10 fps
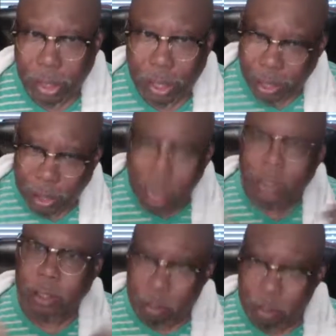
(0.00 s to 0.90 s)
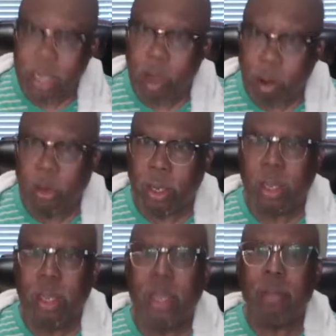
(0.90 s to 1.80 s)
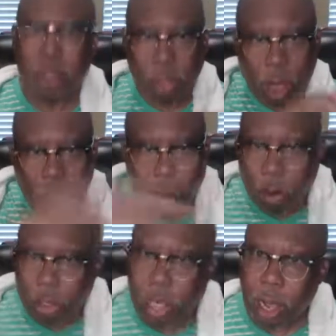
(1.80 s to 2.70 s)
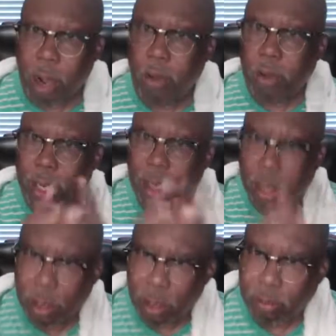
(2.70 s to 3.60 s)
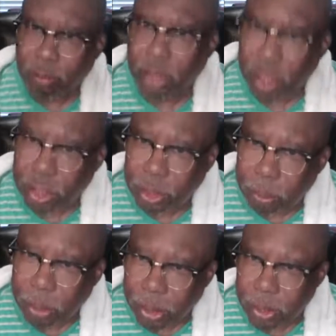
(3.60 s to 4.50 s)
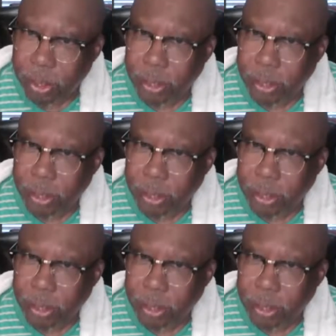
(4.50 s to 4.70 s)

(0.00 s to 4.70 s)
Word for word: And not to me only, but to all of y'all that love his appearing.